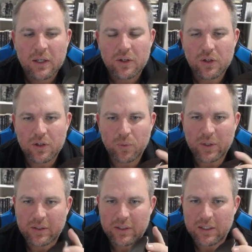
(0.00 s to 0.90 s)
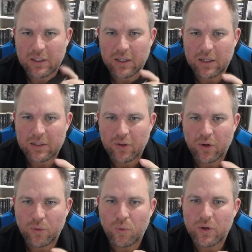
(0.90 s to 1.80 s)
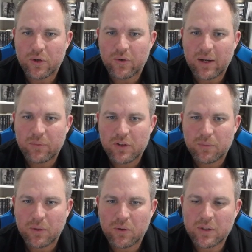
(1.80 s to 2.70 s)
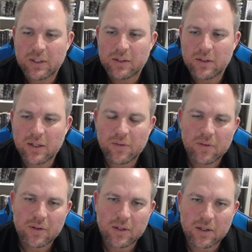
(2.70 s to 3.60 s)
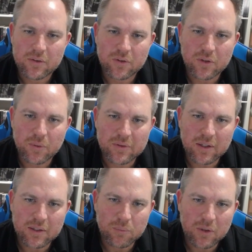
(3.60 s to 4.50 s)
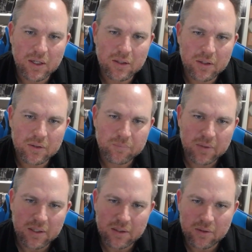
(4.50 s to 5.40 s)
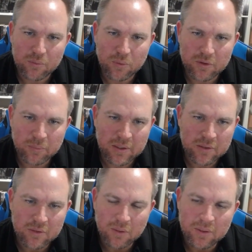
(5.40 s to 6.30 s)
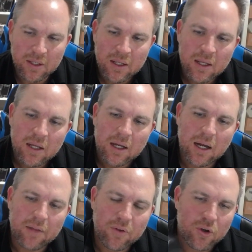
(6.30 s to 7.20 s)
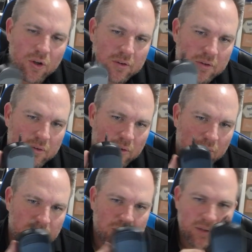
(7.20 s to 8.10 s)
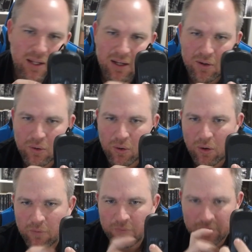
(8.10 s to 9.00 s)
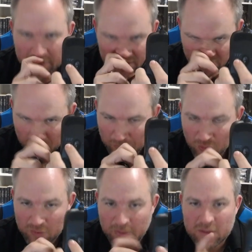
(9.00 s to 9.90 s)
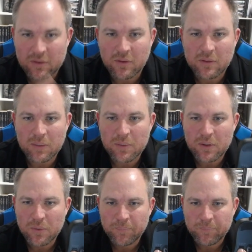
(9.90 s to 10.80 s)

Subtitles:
you can quickly know what you're at just by looking underneath, so you know exactly what color, what speed it's going. The hertz itself is how often it reports back to the CPU.